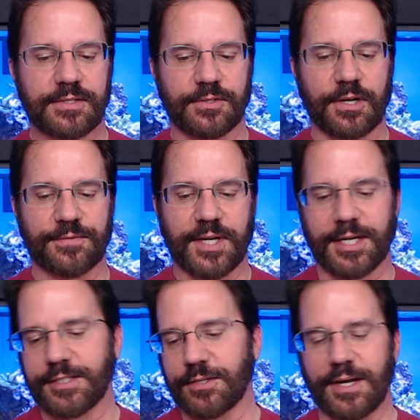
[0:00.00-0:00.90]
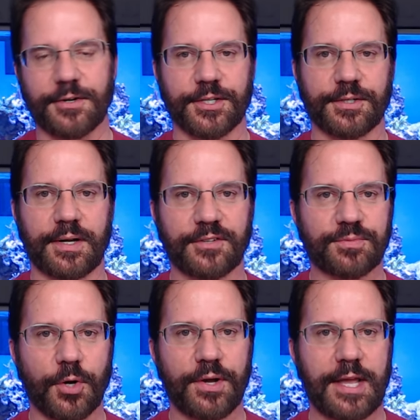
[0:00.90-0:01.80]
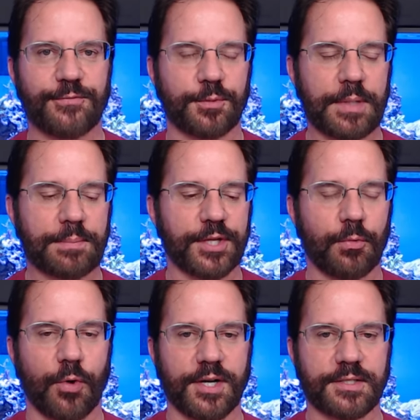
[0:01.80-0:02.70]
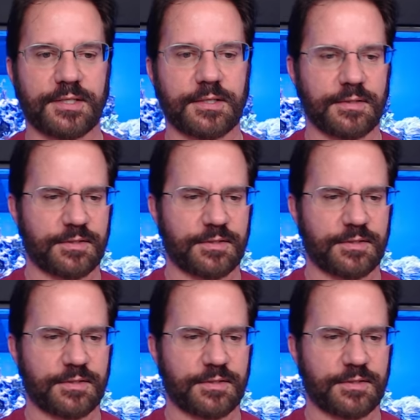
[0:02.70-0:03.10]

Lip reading: So I've got, you know, I don't know, a small handful of people that wanted